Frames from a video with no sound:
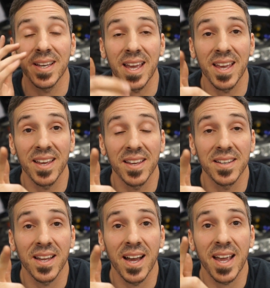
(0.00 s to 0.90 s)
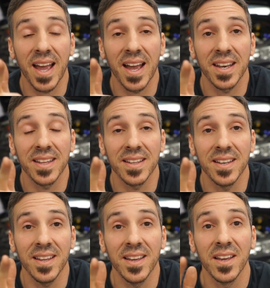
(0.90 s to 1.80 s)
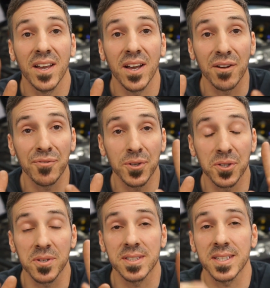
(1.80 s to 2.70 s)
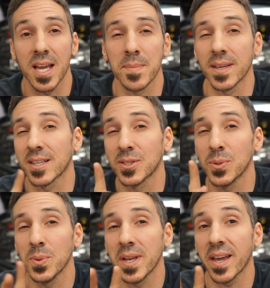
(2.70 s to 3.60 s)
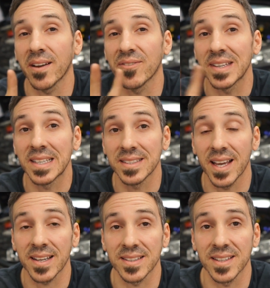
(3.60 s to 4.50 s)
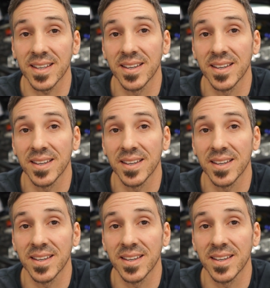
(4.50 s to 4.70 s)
and I added a few degrees of timing, like 2.5 exactly.